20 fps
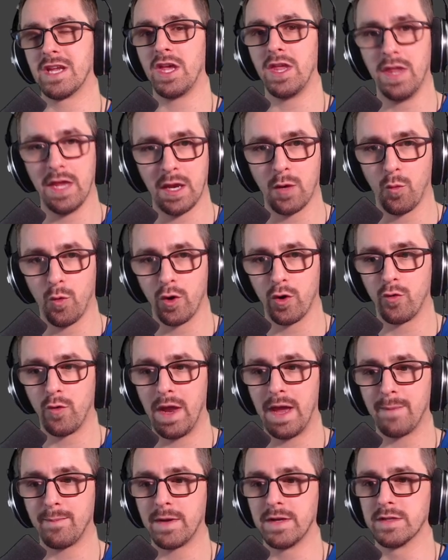click word
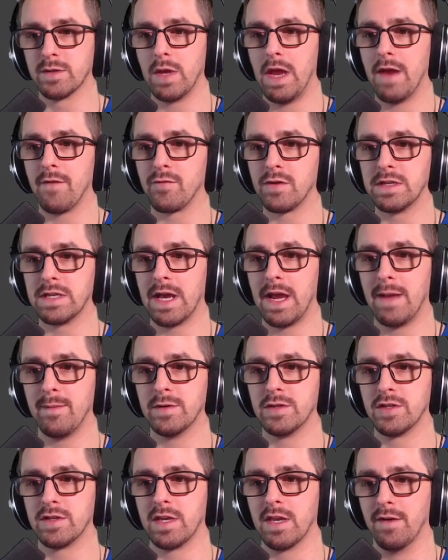wrap because every time
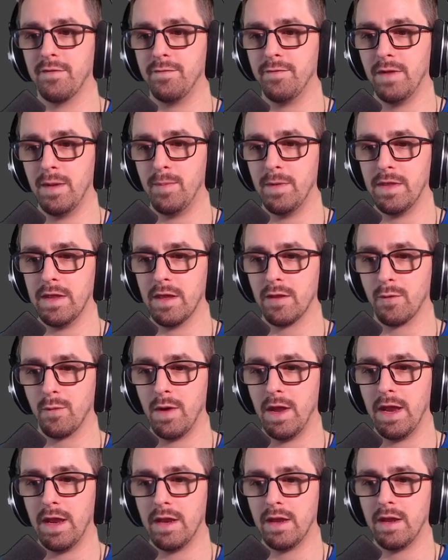it's just going to flip it the other
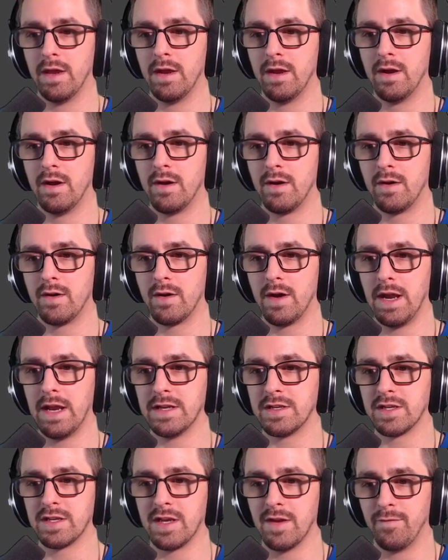way right
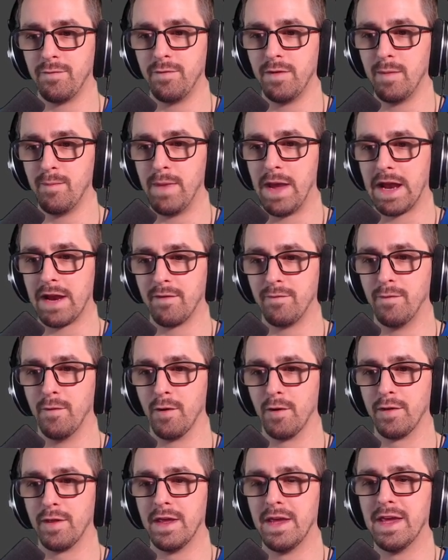it's just going to flip back and
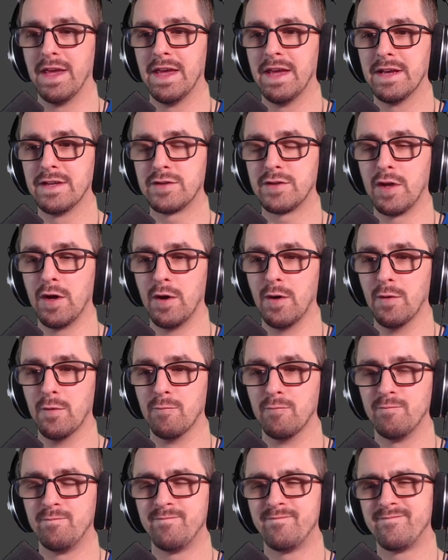forth so
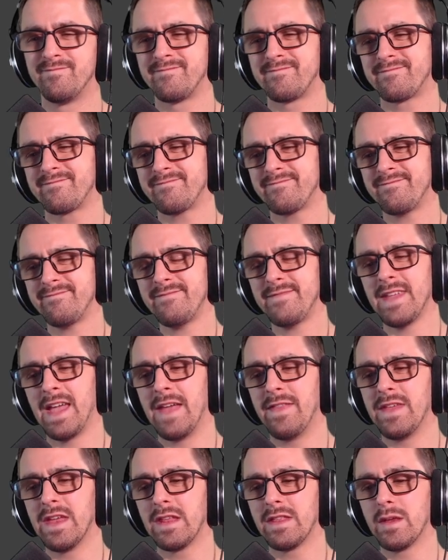
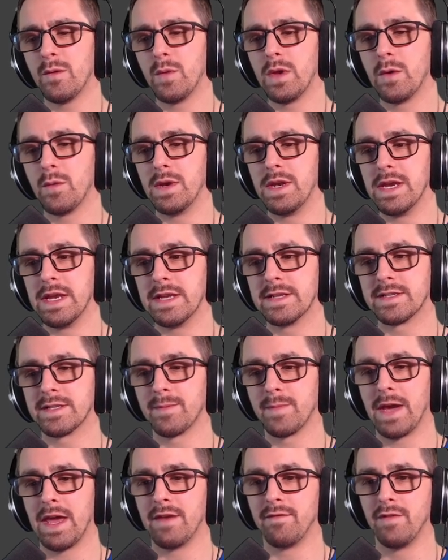I think that we would need
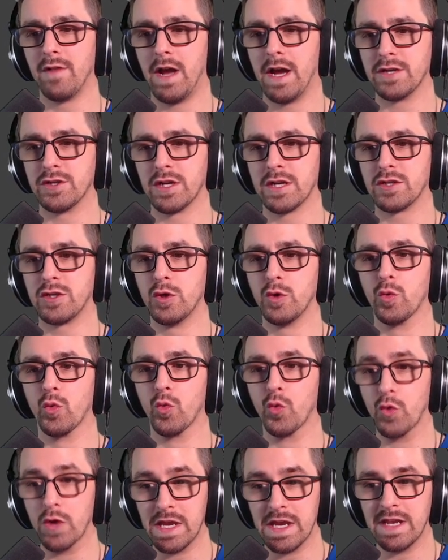some kind of logic to
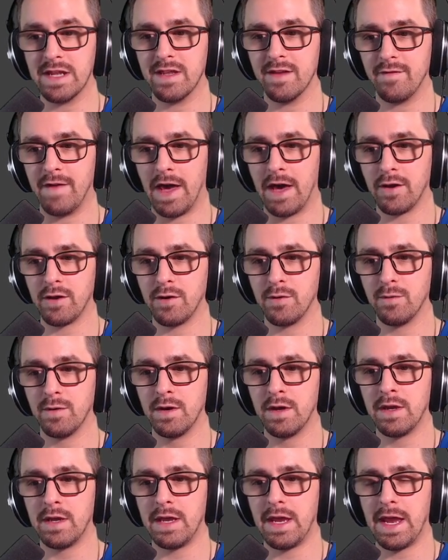read the value.
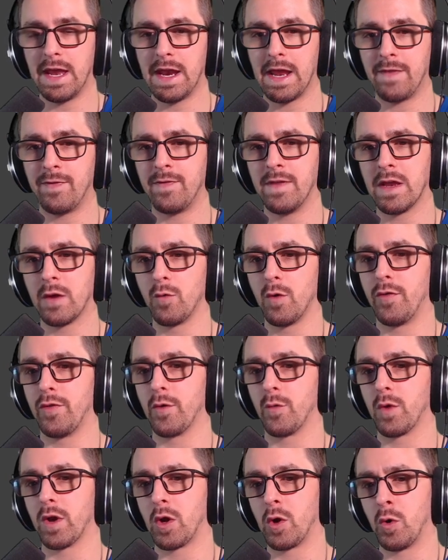And I think with
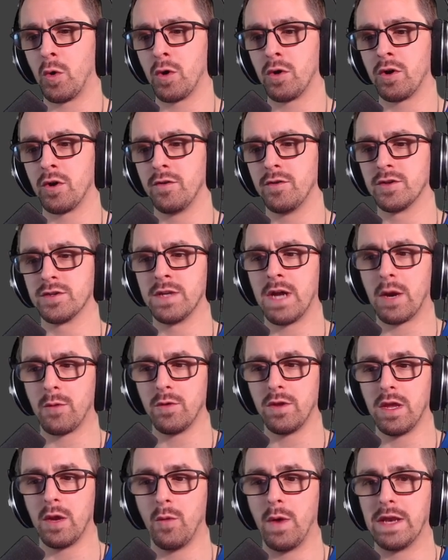the recorder, there's not
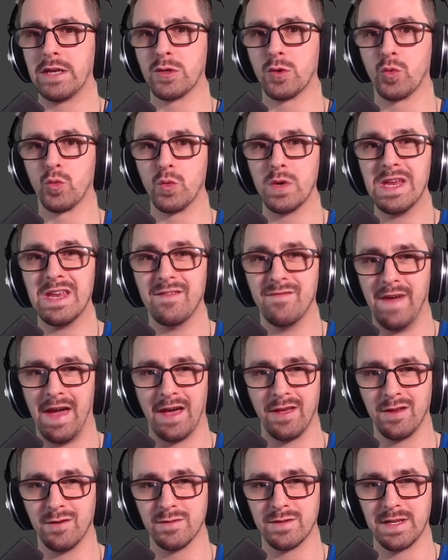really a way to read
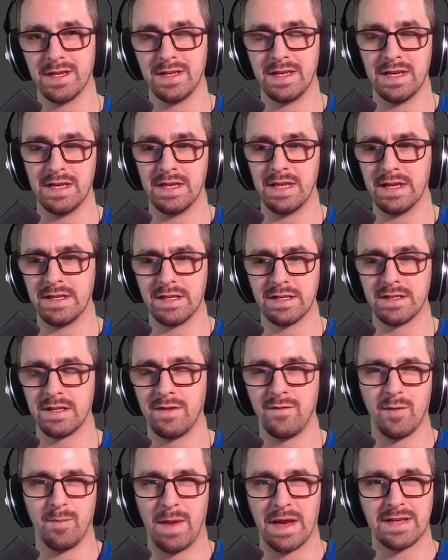values. That, it, that doesn't
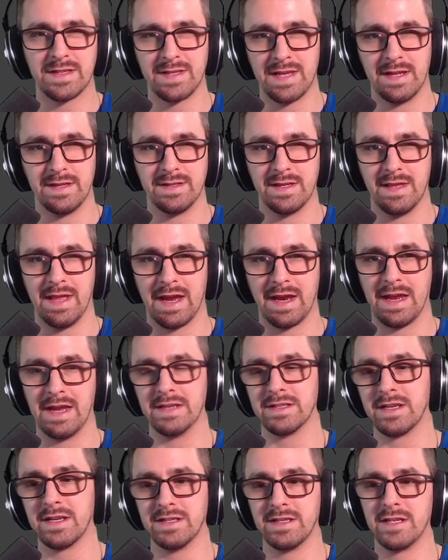even make sense in that
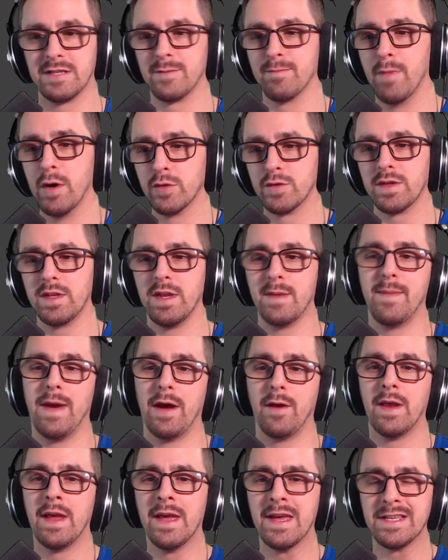case because it's mostly
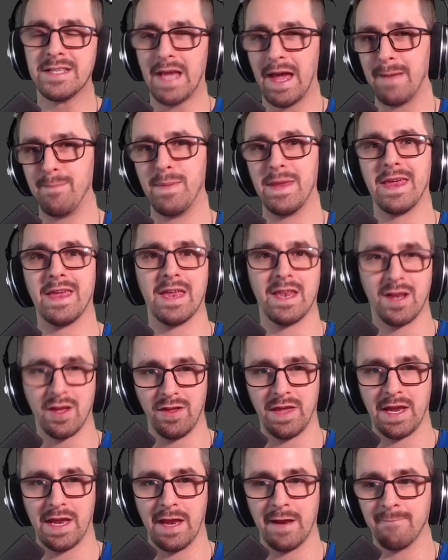about typing and
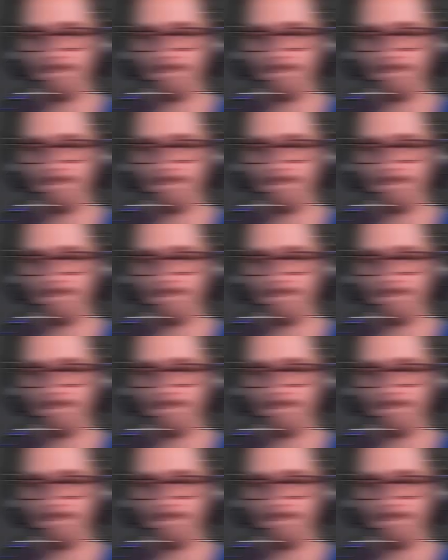clicking.